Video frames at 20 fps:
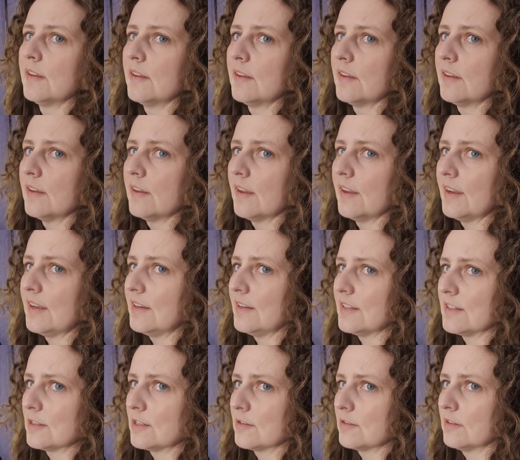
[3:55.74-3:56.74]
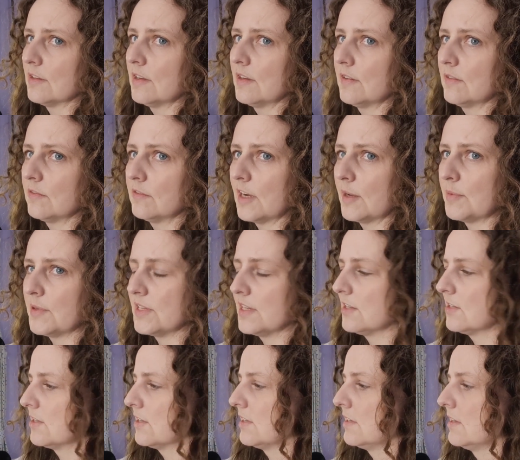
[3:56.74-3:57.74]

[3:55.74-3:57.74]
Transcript: in its right position